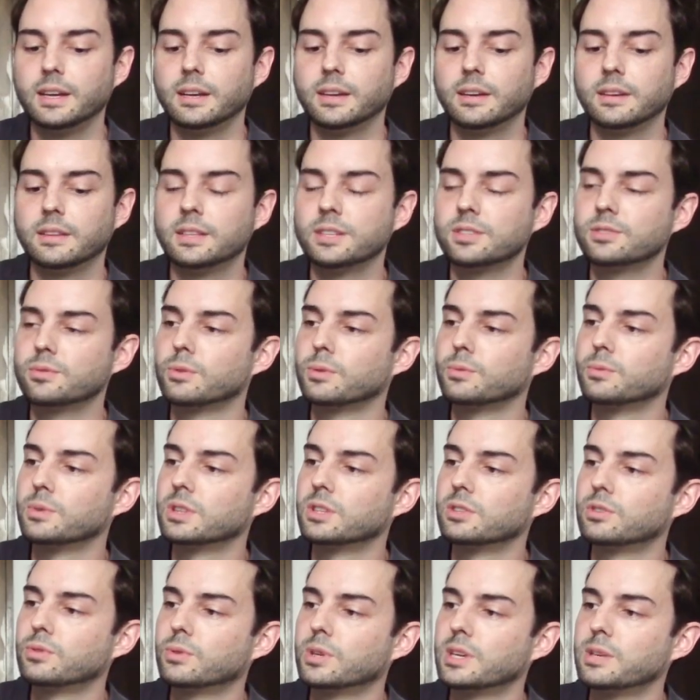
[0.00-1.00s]
This one with
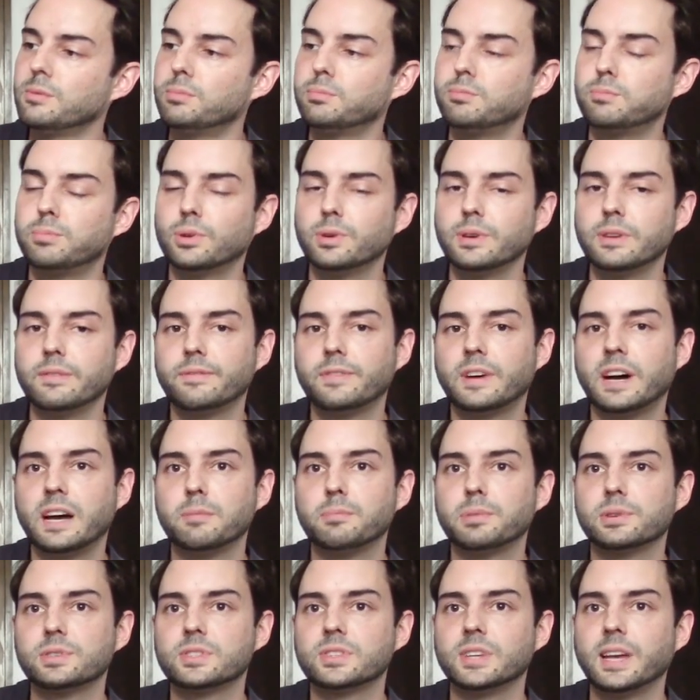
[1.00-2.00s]
the
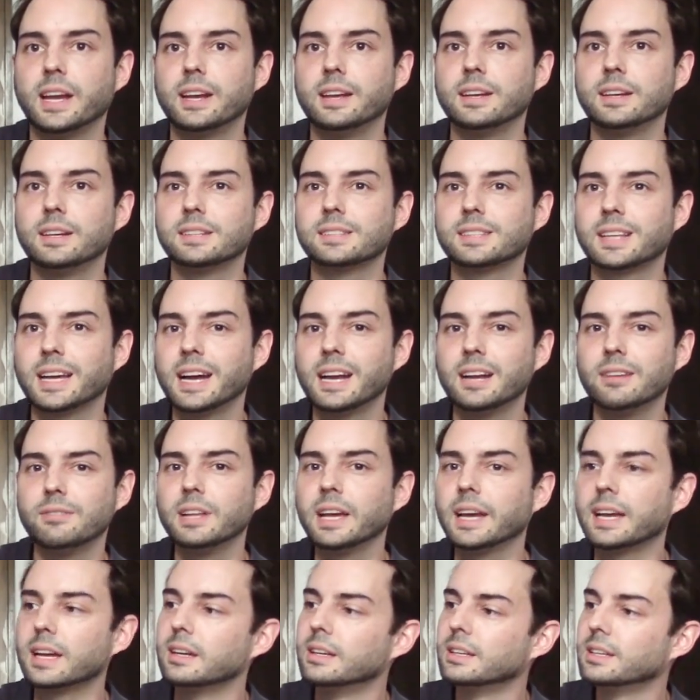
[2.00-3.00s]
20.5%, and it's kind of
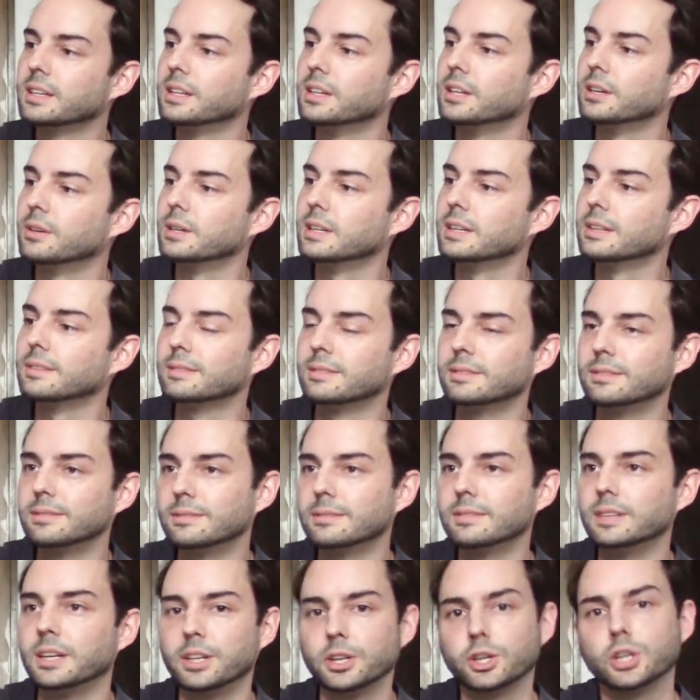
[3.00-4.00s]
like a, you know,
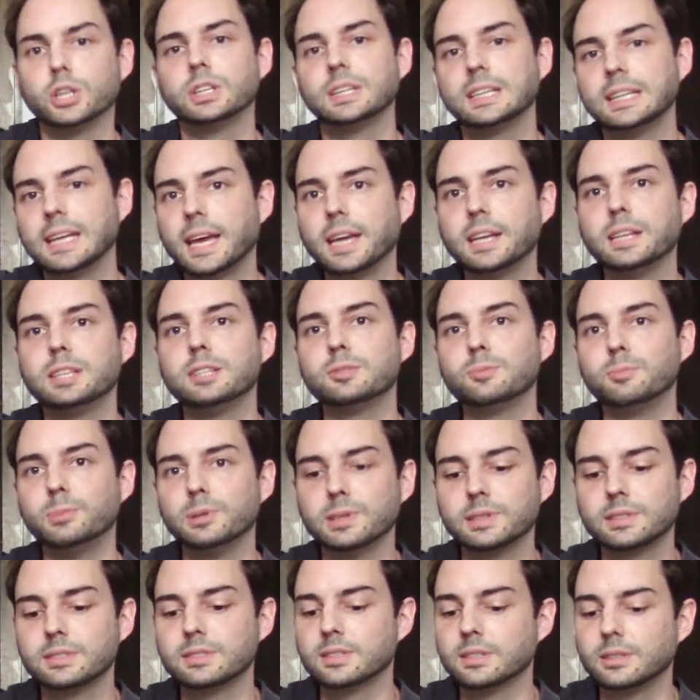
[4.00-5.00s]
an early 80s
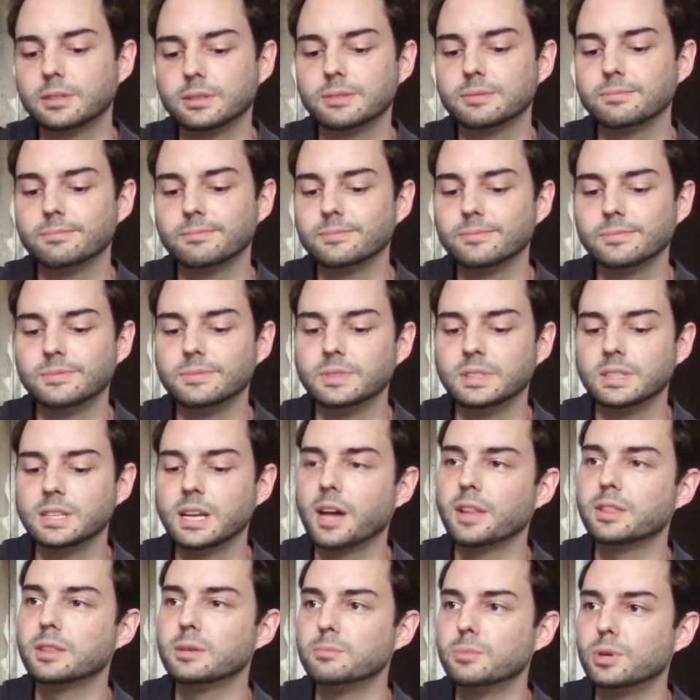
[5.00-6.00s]
book, so
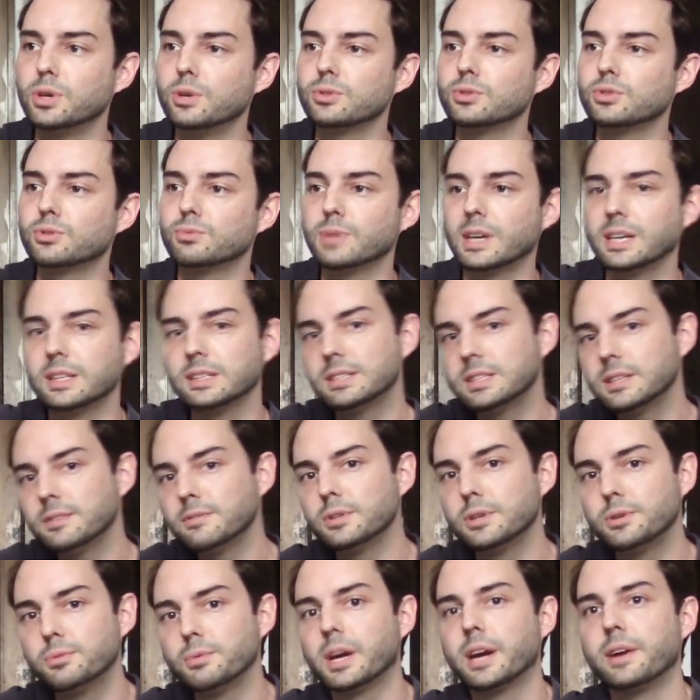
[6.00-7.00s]
not the most
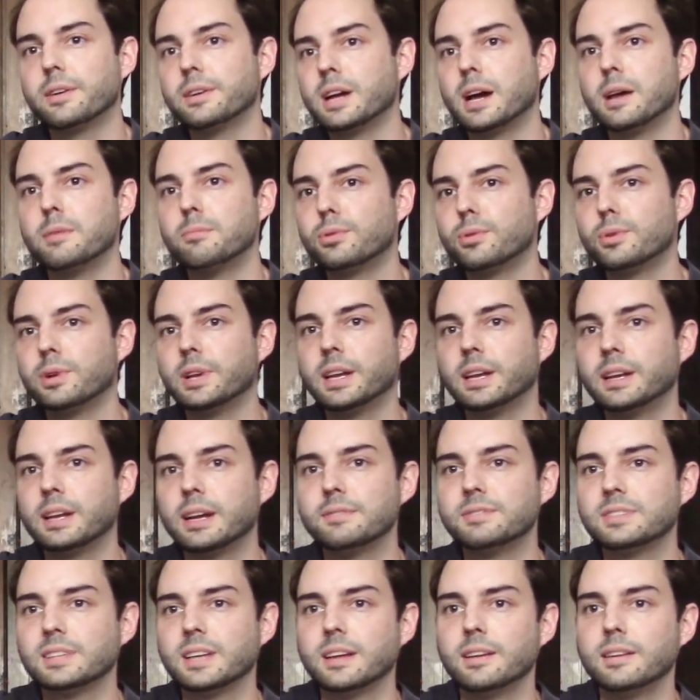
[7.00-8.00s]
relatively rare 9.8, and
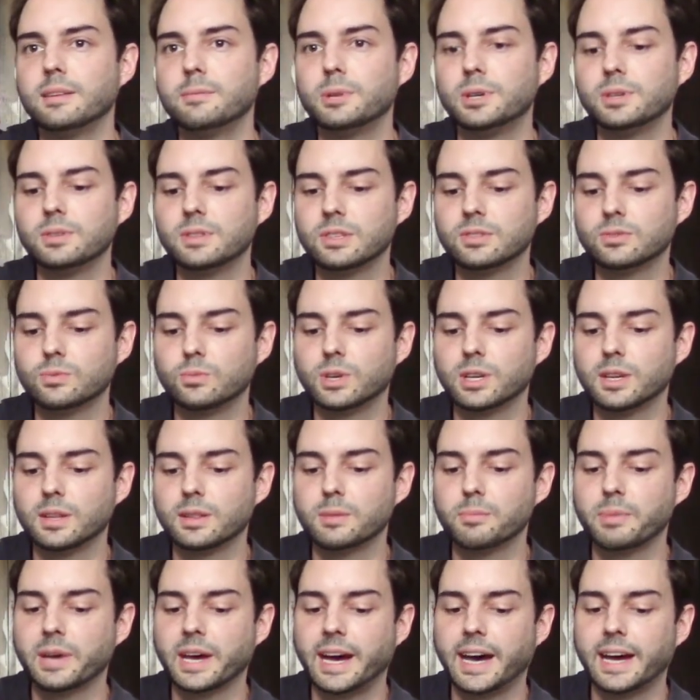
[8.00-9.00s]
I've said about this one in the
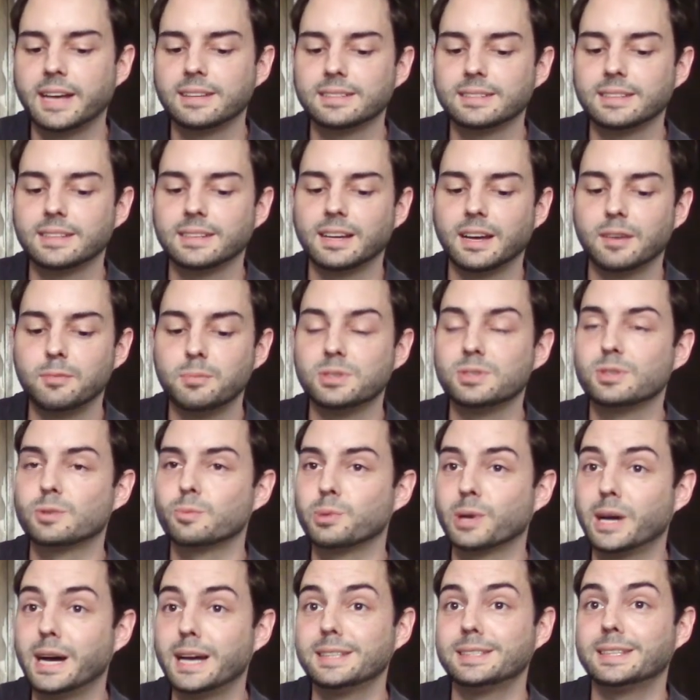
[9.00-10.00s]
past, and I've been
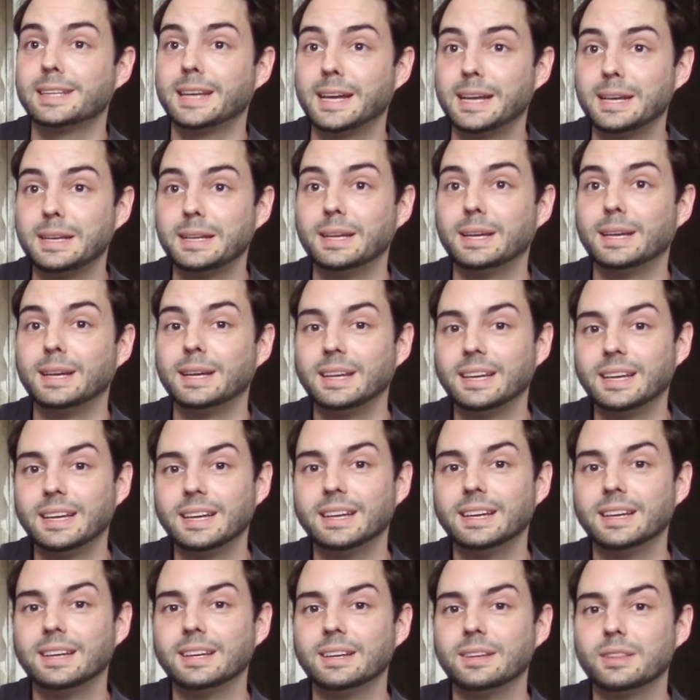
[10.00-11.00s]
surprised at
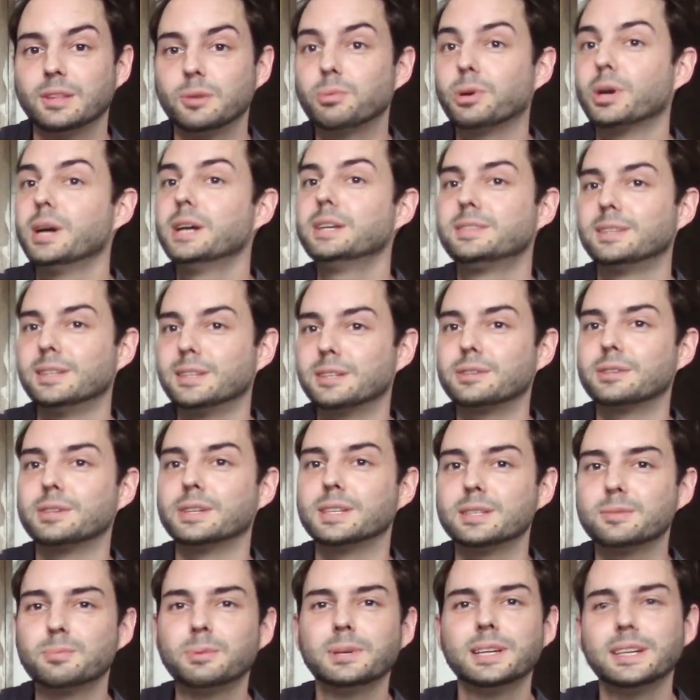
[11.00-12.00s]
the price
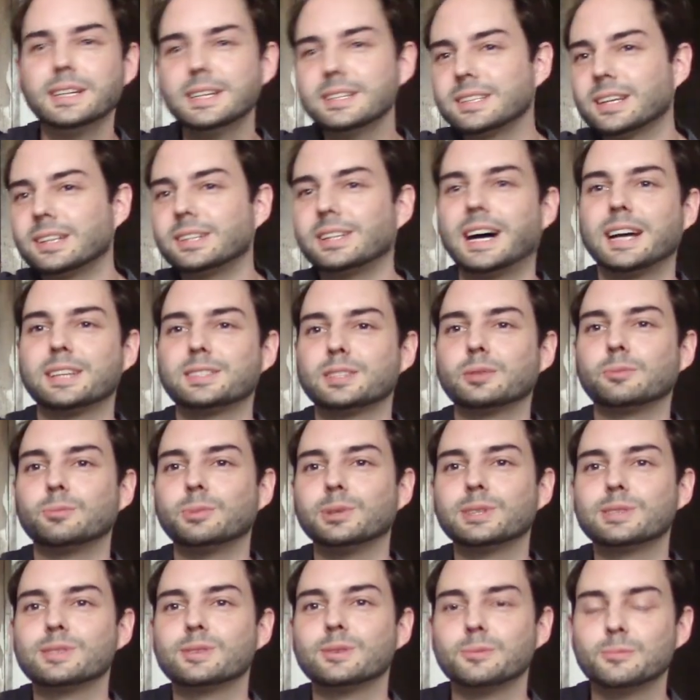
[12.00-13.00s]
increase, but it is a classic
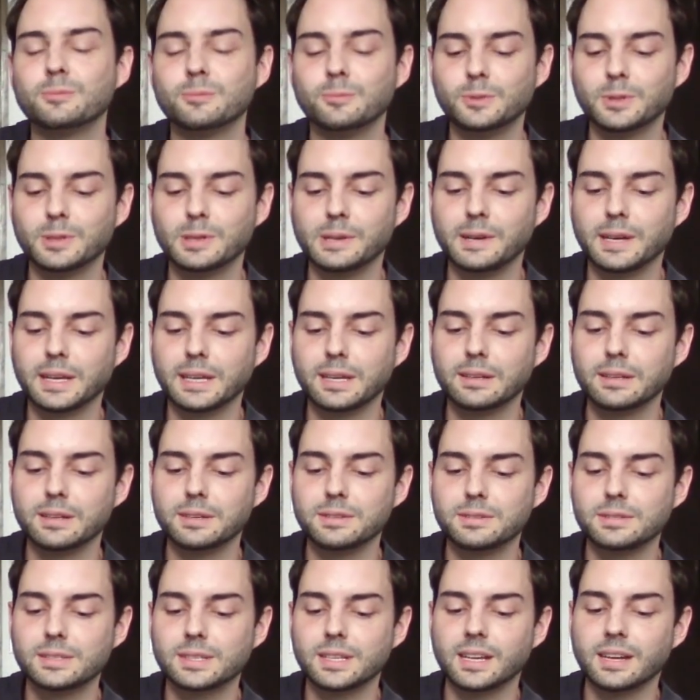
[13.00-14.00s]
book, so, you know, I can
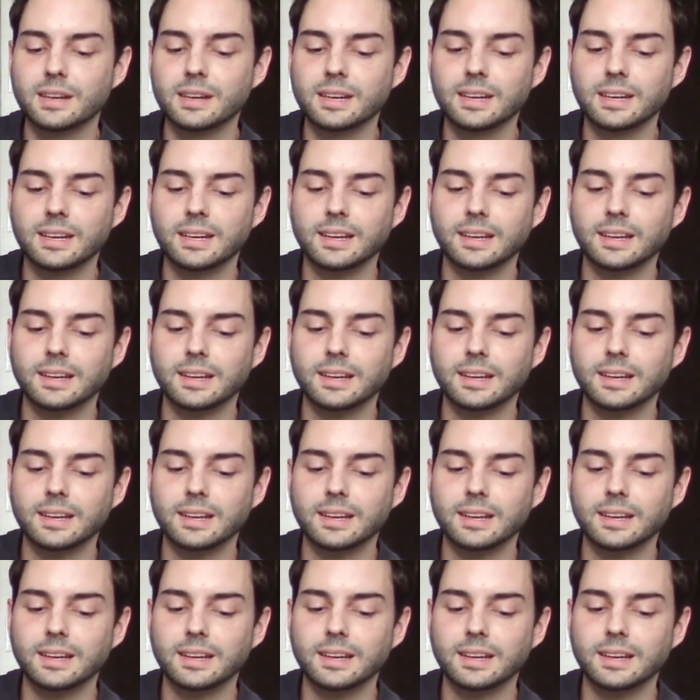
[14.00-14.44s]
understand it.